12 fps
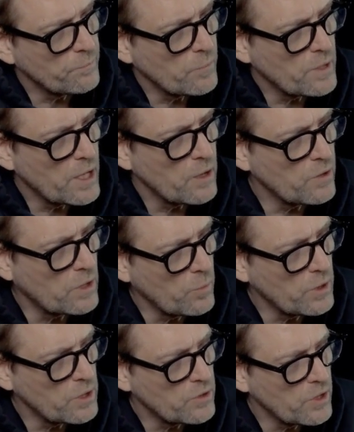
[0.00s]
We now just
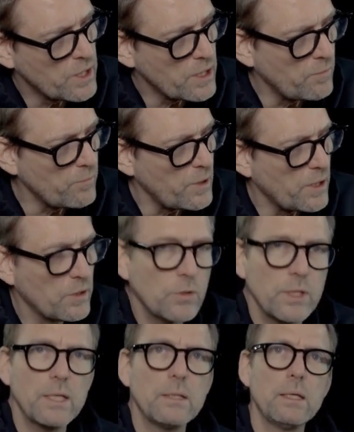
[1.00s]
want to try if we can
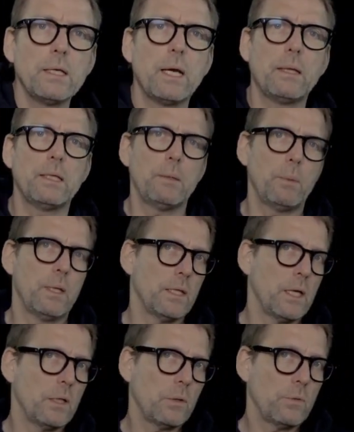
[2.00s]
create a latte
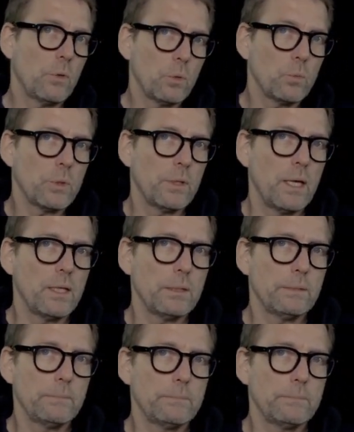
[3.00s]
macchiato foam with that.